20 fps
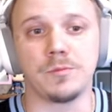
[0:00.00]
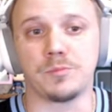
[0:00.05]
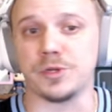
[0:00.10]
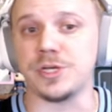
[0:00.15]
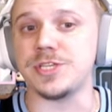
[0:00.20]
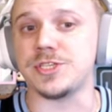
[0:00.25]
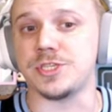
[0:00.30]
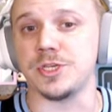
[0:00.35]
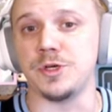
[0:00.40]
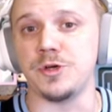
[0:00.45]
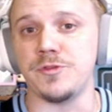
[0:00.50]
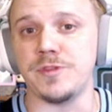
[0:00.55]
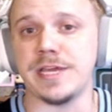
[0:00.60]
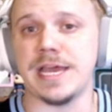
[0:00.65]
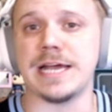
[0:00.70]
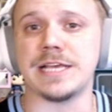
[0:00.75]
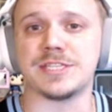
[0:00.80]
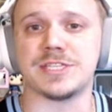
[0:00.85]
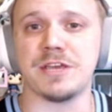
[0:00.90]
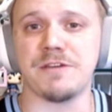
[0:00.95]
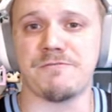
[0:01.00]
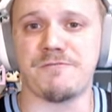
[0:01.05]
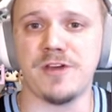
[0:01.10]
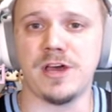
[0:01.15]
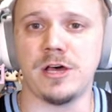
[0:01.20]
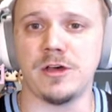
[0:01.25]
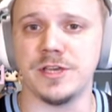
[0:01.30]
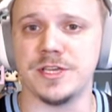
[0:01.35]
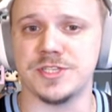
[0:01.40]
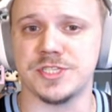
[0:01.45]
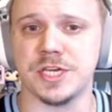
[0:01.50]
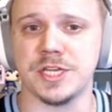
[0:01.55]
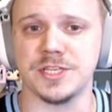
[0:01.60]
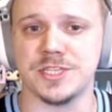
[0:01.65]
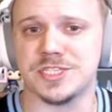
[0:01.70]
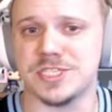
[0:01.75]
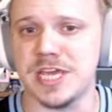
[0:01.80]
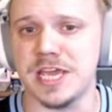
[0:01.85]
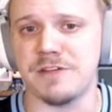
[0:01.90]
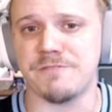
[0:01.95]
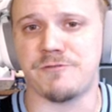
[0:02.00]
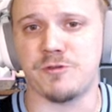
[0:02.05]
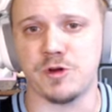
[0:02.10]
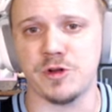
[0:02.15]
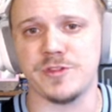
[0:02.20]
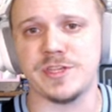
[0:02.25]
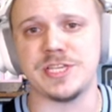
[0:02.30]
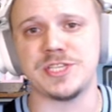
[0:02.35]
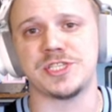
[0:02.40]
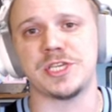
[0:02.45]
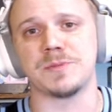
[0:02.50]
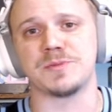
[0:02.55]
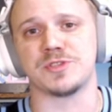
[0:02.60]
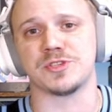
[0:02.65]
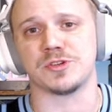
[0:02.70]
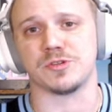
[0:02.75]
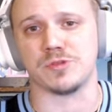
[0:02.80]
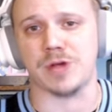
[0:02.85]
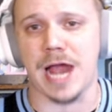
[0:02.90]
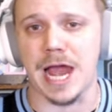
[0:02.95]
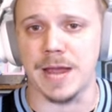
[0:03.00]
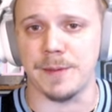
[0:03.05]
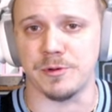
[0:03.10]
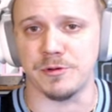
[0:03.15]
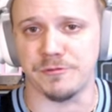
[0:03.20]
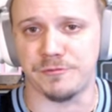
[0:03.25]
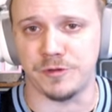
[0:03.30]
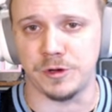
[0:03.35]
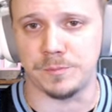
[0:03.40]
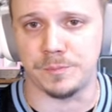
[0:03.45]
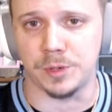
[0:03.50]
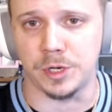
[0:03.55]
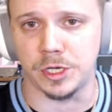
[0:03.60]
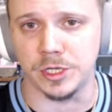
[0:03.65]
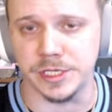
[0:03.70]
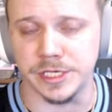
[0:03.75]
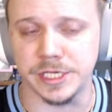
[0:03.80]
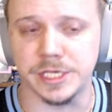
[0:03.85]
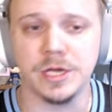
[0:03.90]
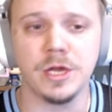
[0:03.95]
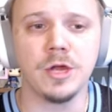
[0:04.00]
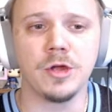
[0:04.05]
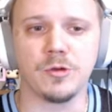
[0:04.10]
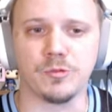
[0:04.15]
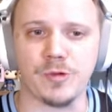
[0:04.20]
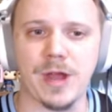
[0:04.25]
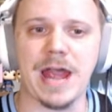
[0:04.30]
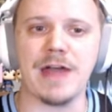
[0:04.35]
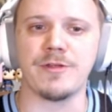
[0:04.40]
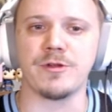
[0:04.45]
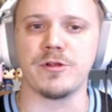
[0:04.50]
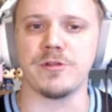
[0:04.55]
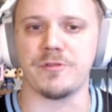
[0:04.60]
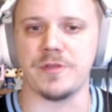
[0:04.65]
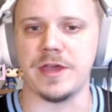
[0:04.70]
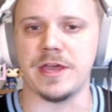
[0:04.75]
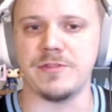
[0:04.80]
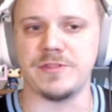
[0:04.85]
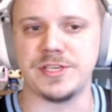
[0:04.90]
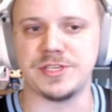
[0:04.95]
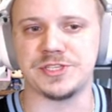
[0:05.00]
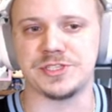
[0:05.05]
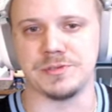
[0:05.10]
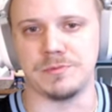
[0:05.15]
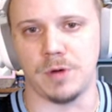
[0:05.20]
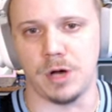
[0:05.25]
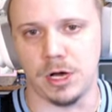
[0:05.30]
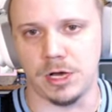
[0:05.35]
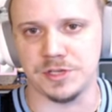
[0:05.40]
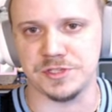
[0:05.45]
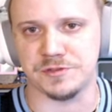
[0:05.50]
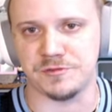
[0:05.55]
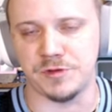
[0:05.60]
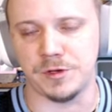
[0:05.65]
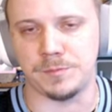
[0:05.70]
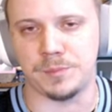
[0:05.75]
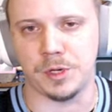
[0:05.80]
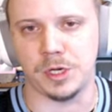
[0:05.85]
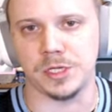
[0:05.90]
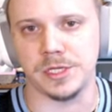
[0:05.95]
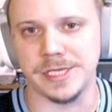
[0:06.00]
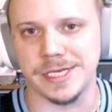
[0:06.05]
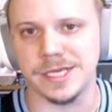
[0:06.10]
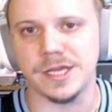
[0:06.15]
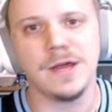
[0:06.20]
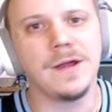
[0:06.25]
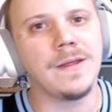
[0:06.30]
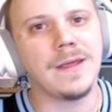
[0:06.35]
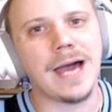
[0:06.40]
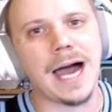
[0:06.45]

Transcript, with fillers: Pretty soon, the SFL is going to stand for the Subscriber Football League rather than the Smallz Football League.